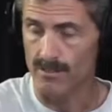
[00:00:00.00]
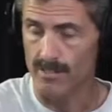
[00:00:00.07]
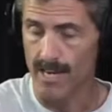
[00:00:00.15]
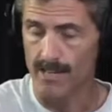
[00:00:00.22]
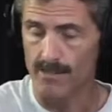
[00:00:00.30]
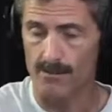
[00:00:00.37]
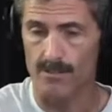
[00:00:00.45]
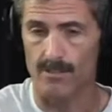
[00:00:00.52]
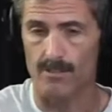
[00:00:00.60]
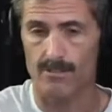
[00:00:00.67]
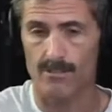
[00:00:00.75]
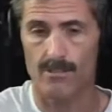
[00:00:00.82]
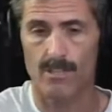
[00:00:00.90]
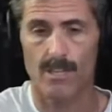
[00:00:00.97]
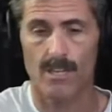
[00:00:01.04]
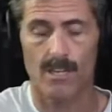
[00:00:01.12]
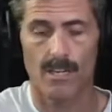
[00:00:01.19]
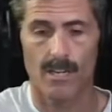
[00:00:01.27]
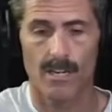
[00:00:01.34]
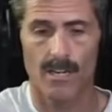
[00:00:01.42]
these tax returns,
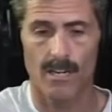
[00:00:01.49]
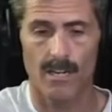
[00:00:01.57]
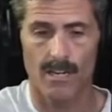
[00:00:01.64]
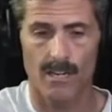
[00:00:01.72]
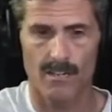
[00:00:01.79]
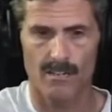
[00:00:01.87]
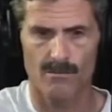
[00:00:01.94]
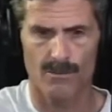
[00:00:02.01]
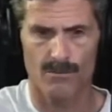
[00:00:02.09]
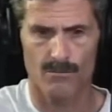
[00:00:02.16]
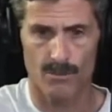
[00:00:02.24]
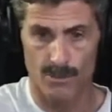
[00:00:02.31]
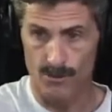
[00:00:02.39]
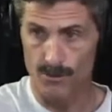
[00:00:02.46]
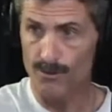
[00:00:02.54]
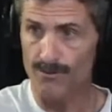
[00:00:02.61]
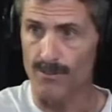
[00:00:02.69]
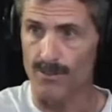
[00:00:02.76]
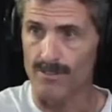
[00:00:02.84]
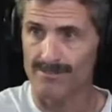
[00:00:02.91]
was
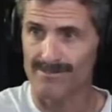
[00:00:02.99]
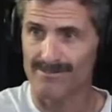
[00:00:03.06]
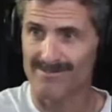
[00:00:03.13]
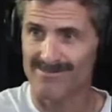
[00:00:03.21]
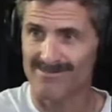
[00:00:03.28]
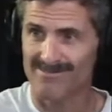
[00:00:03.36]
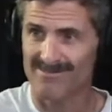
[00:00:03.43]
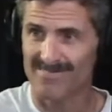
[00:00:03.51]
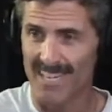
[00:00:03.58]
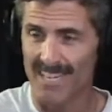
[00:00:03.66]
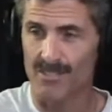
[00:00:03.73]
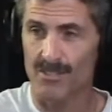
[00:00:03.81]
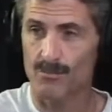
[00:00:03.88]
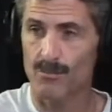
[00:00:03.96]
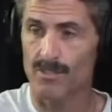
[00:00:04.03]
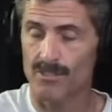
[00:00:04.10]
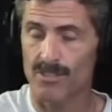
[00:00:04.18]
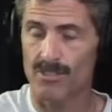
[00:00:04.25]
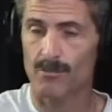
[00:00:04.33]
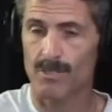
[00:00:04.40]
truthful. And just
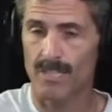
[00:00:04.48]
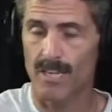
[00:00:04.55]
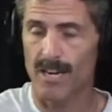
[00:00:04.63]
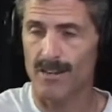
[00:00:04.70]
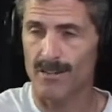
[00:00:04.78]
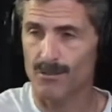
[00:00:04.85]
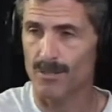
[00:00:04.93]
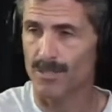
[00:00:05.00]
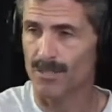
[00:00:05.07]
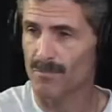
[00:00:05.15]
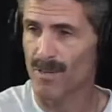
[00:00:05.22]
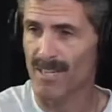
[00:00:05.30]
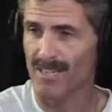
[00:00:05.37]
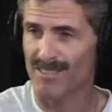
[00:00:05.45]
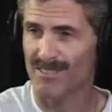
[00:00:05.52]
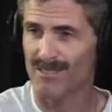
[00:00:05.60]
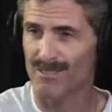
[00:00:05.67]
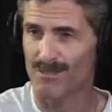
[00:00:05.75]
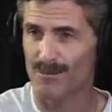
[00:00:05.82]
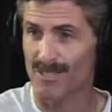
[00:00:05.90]
what the IRS would expect
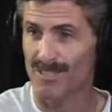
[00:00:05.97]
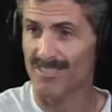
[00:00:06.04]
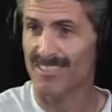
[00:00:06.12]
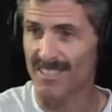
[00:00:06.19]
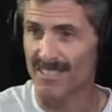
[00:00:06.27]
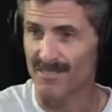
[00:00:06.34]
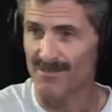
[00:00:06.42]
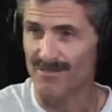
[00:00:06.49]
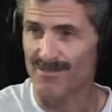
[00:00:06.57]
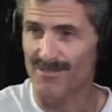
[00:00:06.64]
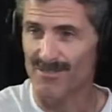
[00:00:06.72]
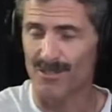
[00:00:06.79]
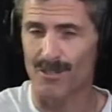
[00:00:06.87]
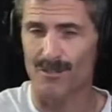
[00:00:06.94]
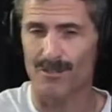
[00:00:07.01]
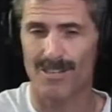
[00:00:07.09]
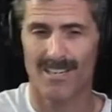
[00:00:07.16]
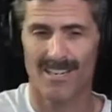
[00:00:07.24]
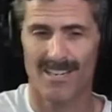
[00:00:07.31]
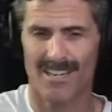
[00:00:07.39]
to receive. So,
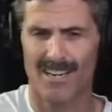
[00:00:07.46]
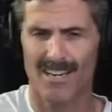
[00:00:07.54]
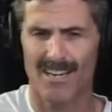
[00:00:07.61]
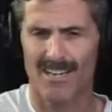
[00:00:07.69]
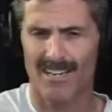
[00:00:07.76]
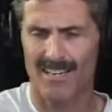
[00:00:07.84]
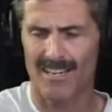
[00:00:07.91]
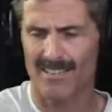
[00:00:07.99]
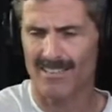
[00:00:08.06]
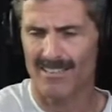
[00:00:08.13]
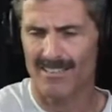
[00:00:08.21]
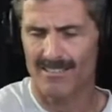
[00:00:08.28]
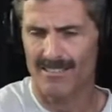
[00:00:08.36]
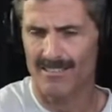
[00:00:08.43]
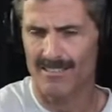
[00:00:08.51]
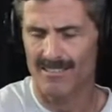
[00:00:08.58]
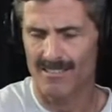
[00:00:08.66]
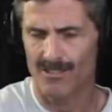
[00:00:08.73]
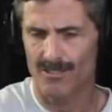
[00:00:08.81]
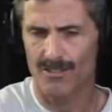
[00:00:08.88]
you know,
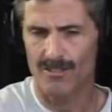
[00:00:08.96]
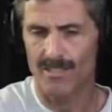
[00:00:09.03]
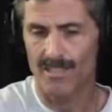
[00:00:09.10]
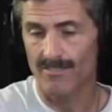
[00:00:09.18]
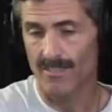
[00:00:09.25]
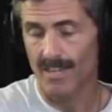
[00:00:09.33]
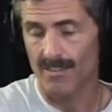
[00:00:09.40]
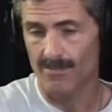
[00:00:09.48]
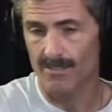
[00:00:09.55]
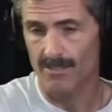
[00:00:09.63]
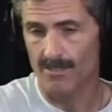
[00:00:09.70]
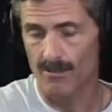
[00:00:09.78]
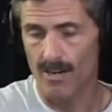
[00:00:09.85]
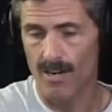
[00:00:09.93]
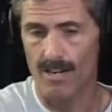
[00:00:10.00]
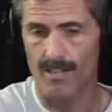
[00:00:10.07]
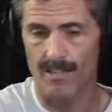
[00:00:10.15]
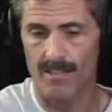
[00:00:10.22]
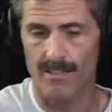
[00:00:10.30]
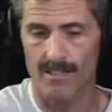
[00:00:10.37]
the jury, even after the
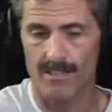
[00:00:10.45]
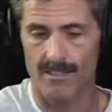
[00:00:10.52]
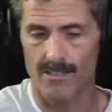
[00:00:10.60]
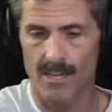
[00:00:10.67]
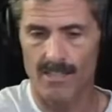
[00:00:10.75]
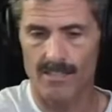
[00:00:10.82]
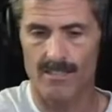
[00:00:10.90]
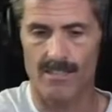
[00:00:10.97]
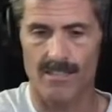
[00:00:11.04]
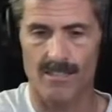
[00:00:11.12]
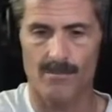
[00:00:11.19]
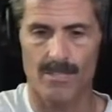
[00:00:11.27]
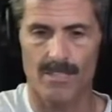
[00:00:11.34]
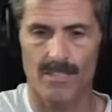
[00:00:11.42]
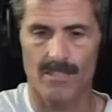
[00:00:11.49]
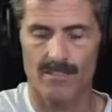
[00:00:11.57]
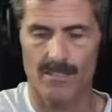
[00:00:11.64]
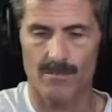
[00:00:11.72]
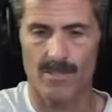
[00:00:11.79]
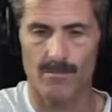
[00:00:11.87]
trial, I talked to them
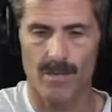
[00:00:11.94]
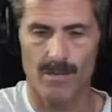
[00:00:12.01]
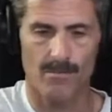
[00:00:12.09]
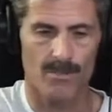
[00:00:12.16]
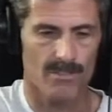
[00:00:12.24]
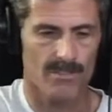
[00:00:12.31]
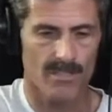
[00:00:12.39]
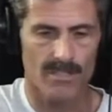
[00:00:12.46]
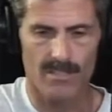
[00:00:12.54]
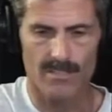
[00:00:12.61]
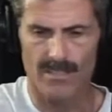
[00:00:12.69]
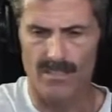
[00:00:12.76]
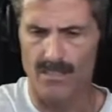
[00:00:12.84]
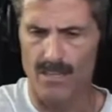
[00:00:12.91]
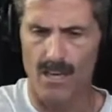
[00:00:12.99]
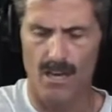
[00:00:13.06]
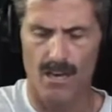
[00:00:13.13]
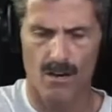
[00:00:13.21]
and some of the members, and they said,